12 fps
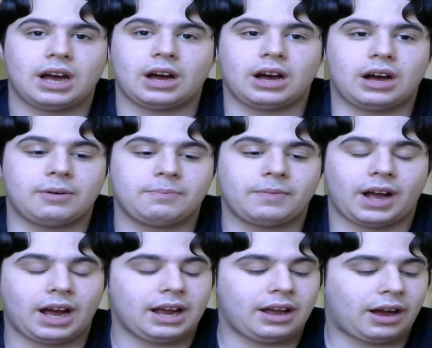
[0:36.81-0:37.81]

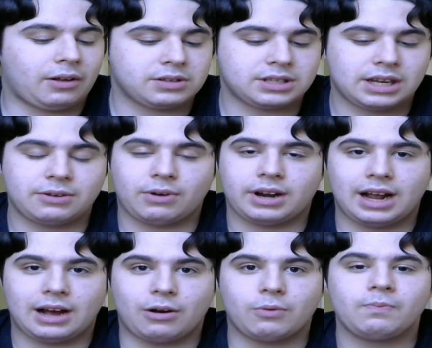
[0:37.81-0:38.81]
I'll say right
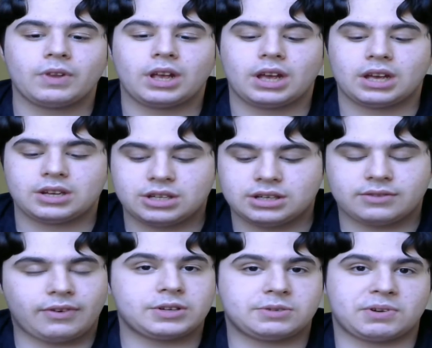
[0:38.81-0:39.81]
now, she's a
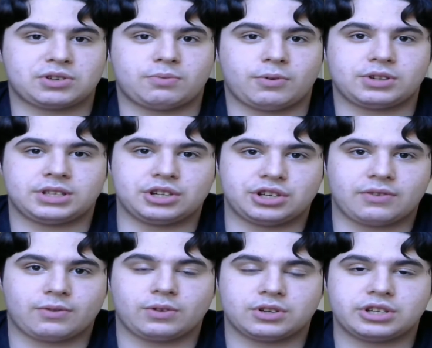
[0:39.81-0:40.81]
very special person in
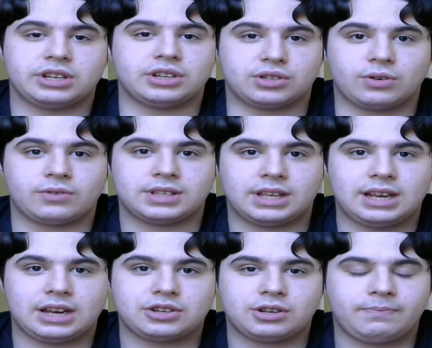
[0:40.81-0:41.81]
general, and she deserves the
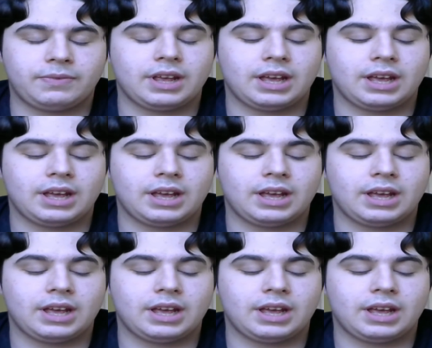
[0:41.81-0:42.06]
attention.